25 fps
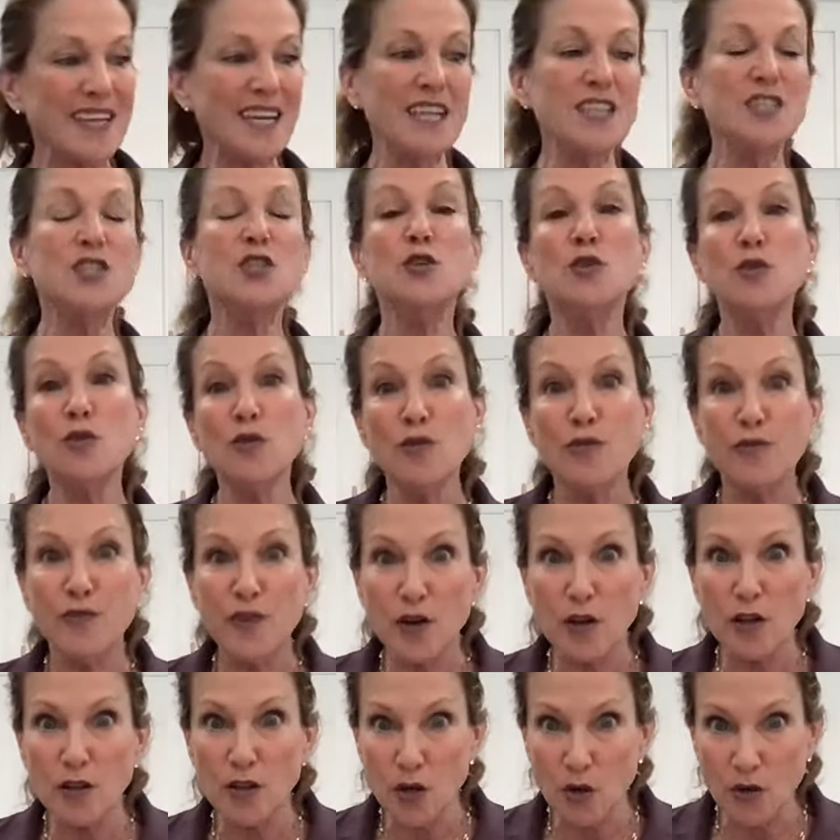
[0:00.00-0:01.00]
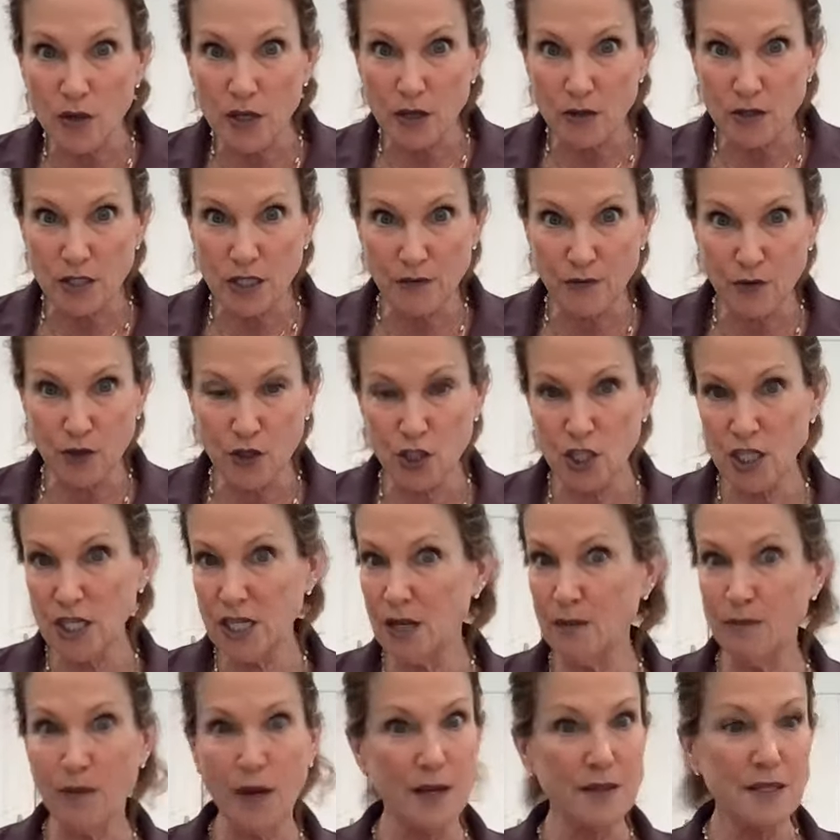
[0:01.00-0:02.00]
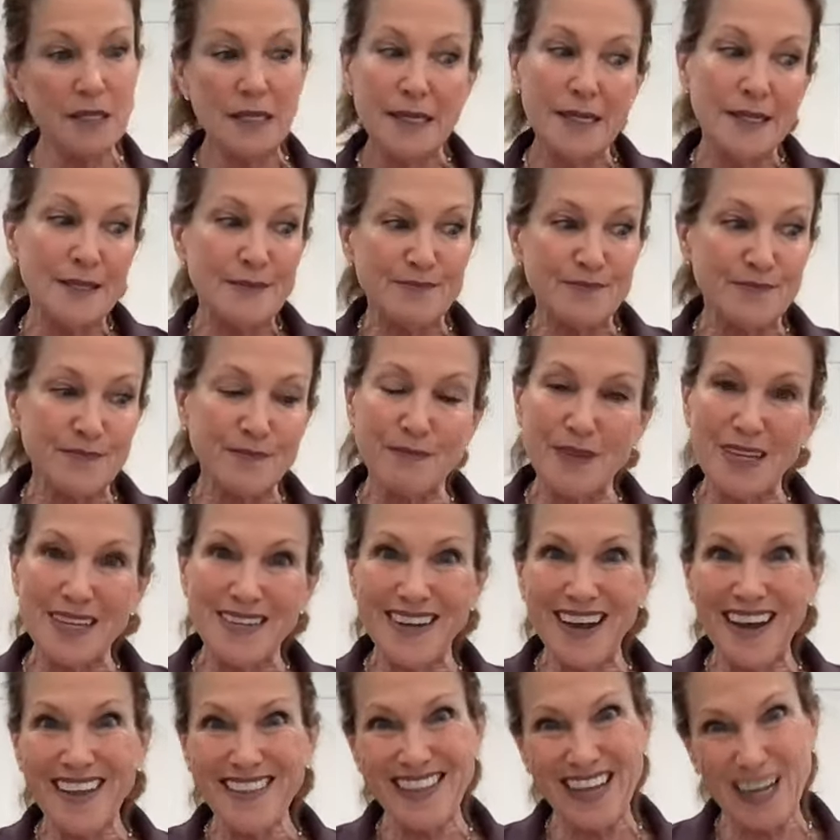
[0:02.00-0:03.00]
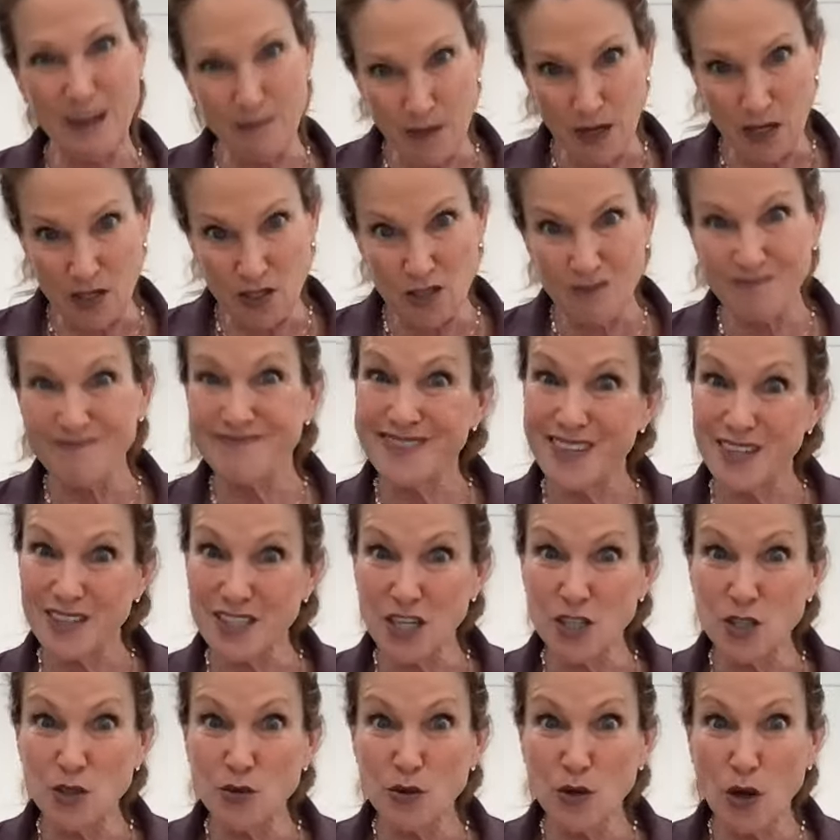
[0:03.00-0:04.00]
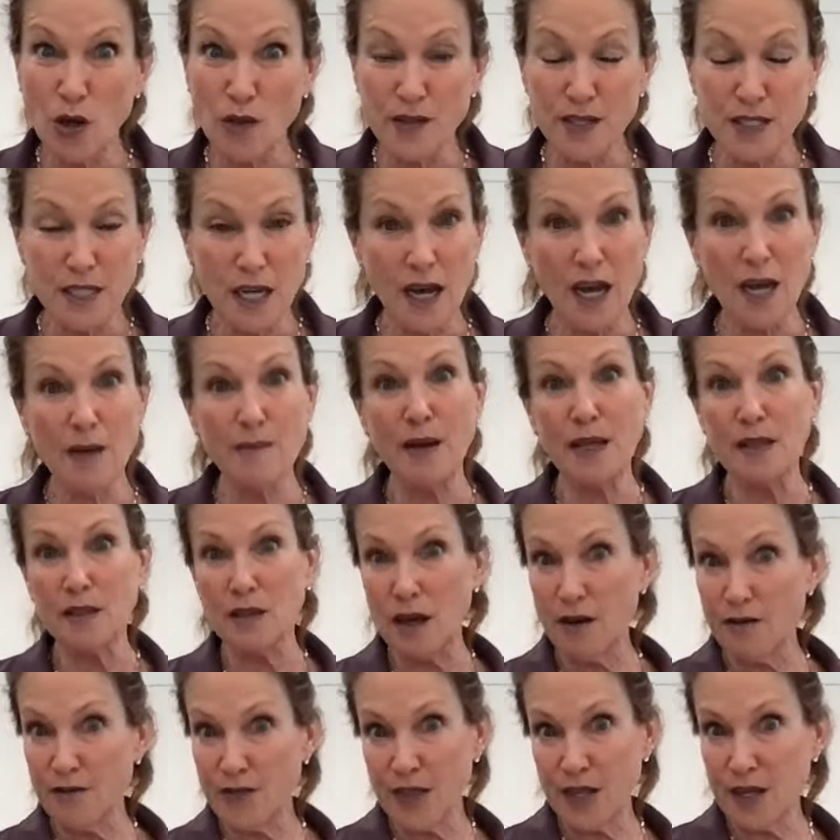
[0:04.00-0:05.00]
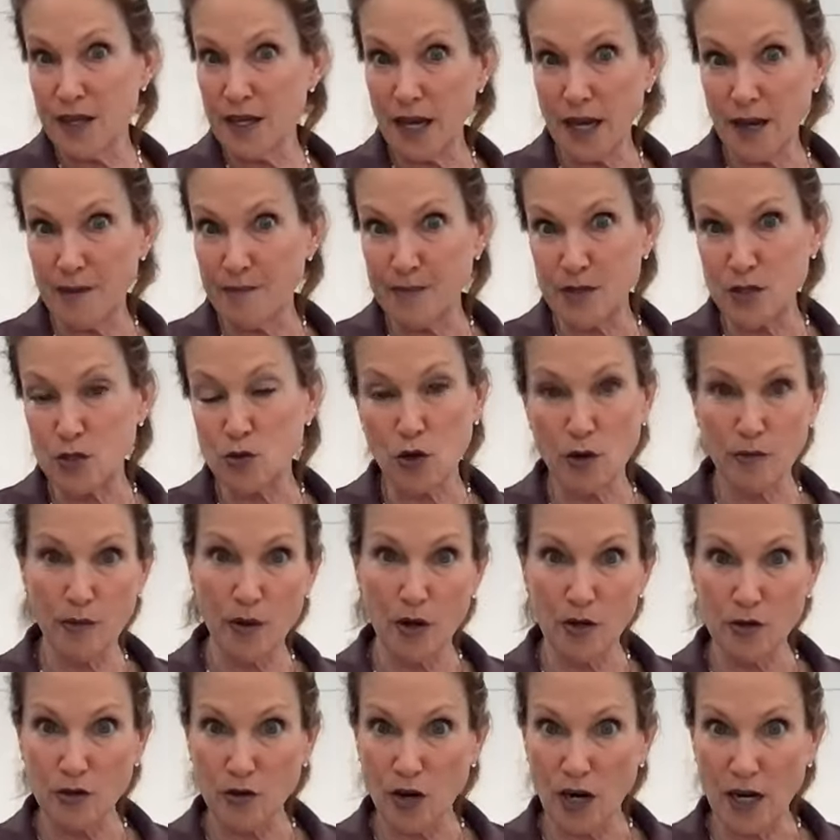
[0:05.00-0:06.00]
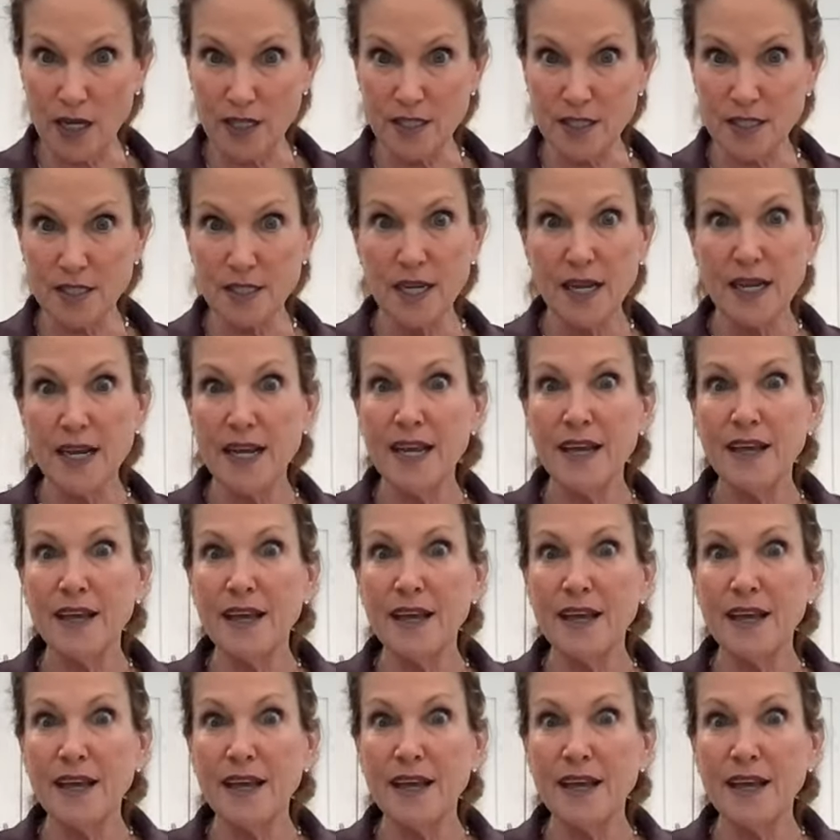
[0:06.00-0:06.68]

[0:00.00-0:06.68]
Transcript: And I do feel a little guilty for cheating, but not that much because I do it all the time. I love the um, store bought crusts.